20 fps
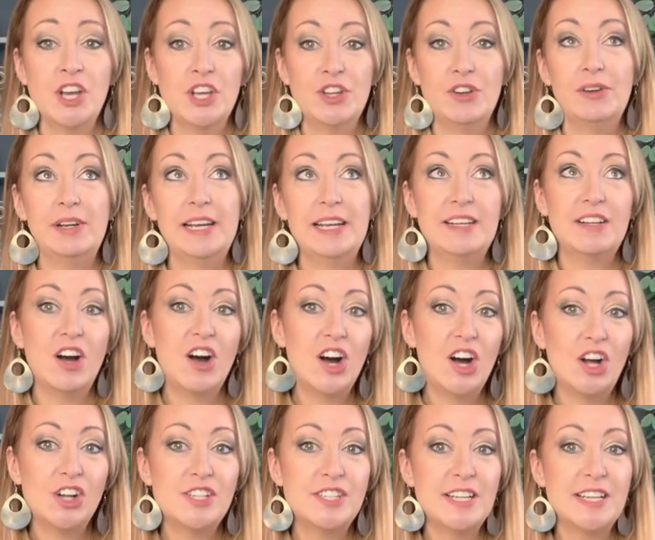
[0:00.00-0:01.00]
you're a lead
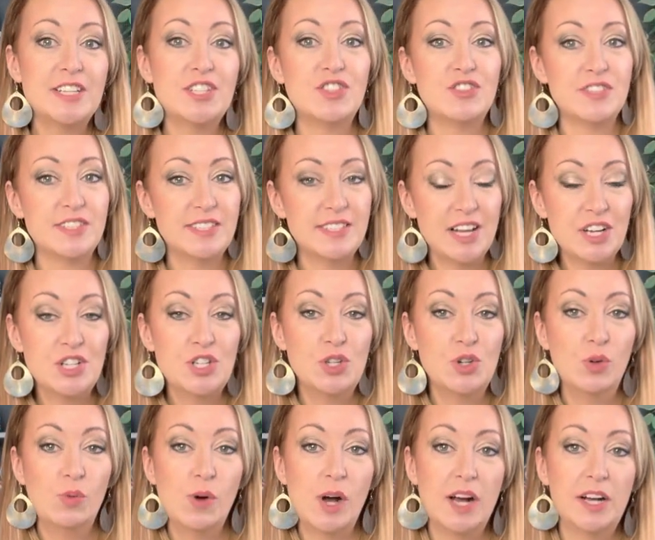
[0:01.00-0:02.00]
artist, you're a
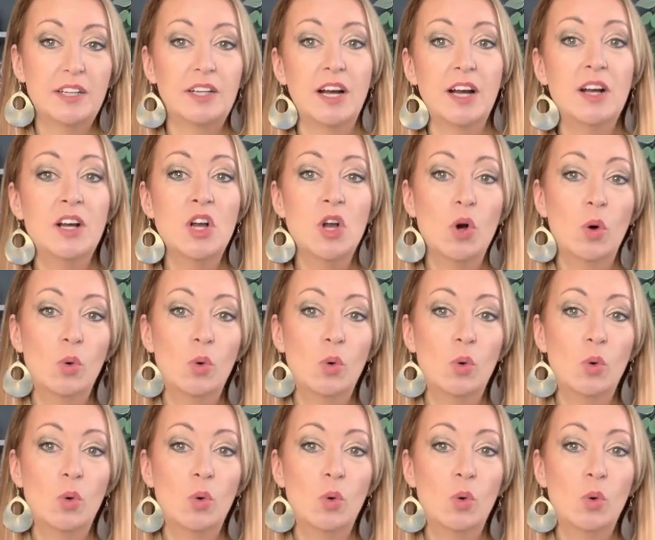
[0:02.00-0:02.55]
sessional worker,